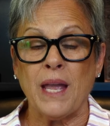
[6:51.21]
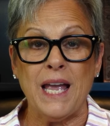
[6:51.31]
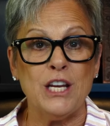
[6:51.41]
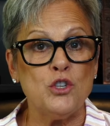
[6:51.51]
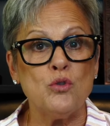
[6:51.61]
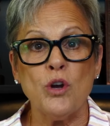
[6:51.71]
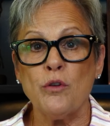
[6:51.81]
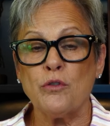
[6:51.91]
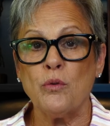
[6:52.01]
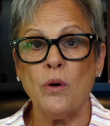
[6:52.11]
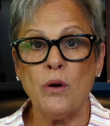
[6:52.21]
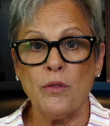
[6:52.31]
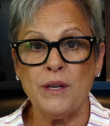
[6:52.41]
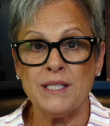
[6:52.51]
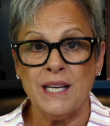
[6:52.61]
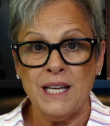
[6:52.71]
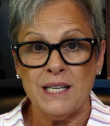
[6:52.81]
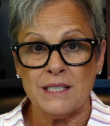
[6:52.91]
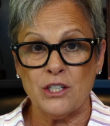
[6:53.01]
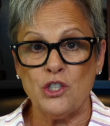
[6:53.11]
as you go through all these
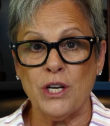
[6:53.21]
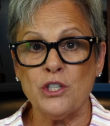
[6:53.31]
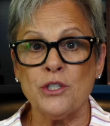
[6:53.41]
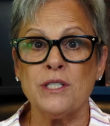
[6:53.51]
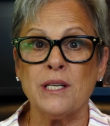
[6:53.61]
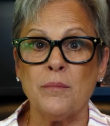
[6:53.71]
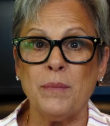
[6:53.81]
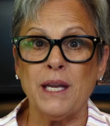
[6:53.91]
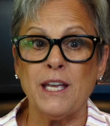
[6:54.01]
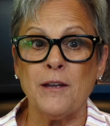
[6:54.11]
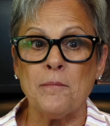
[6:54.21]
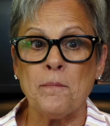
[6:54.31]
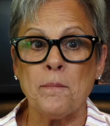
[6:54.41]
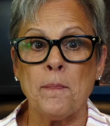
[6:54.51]
suggestions I'm making,